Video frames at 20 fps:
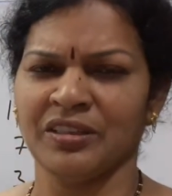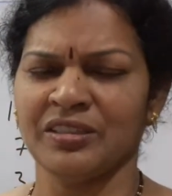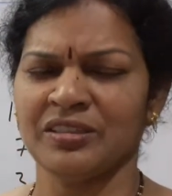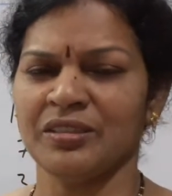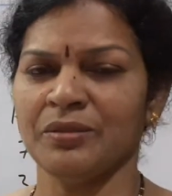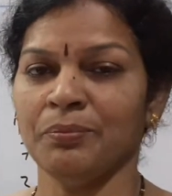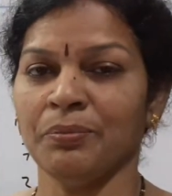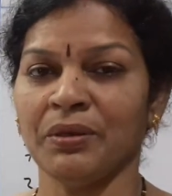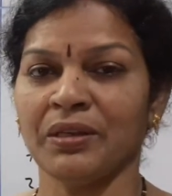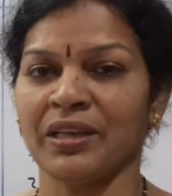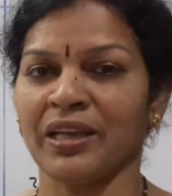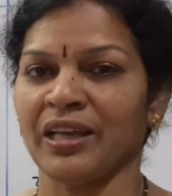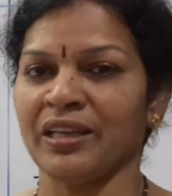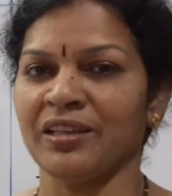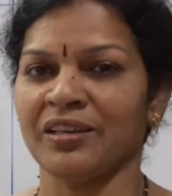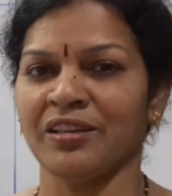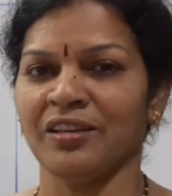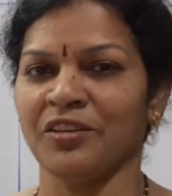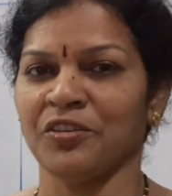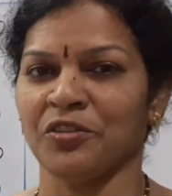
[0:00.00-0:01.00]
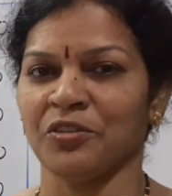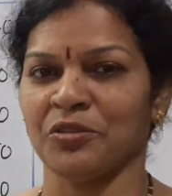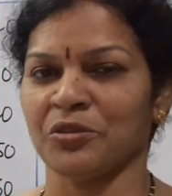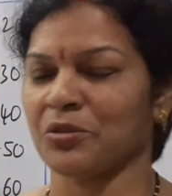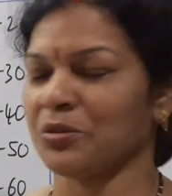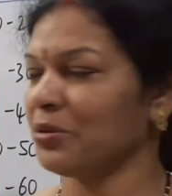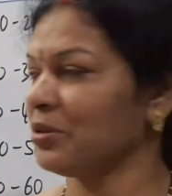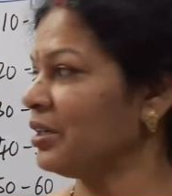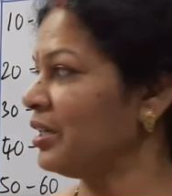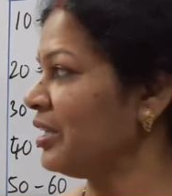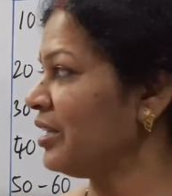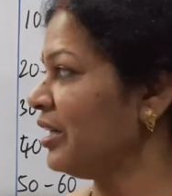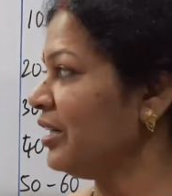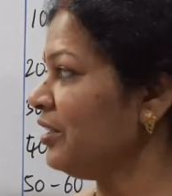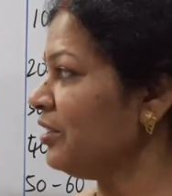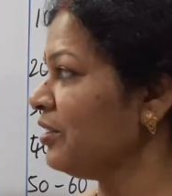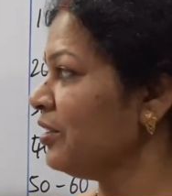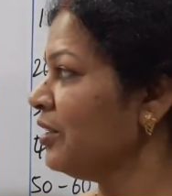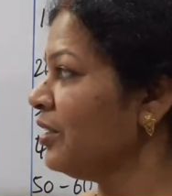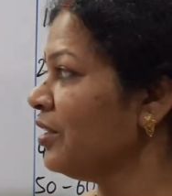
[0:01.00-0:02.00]
Simple calculations only,
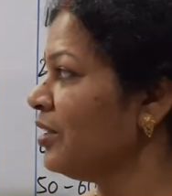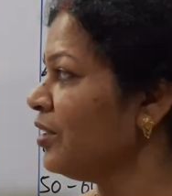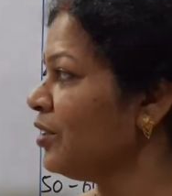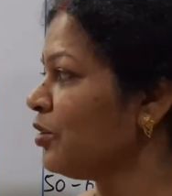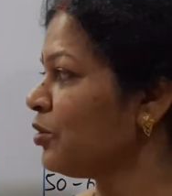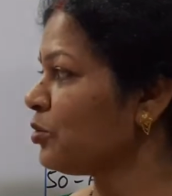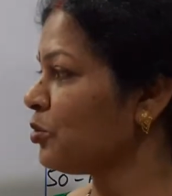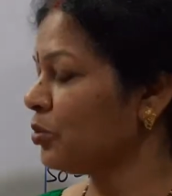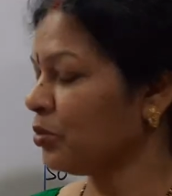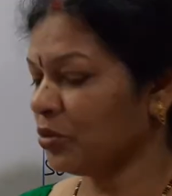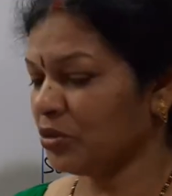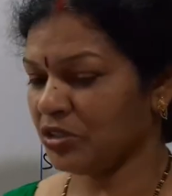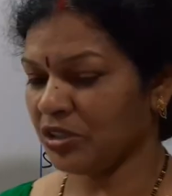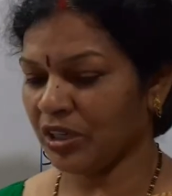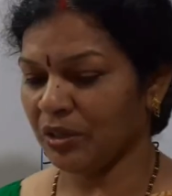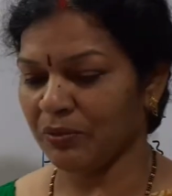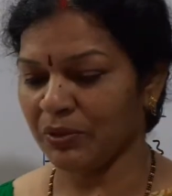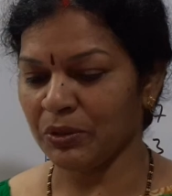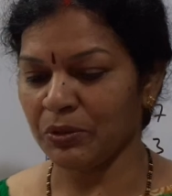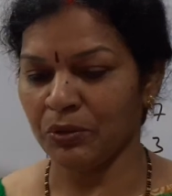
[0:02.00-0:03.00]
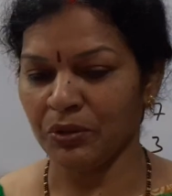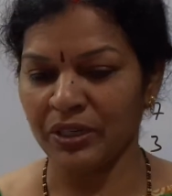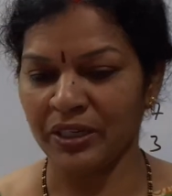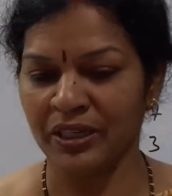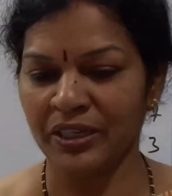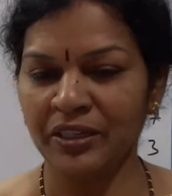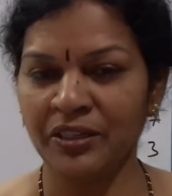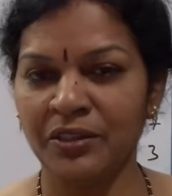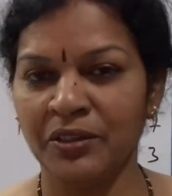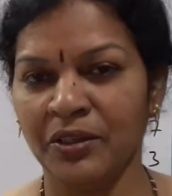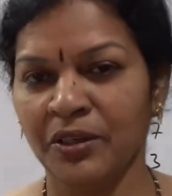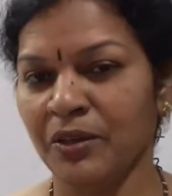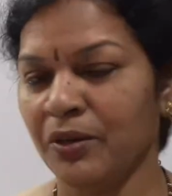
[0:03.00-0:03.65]
right? So shall we go ahead?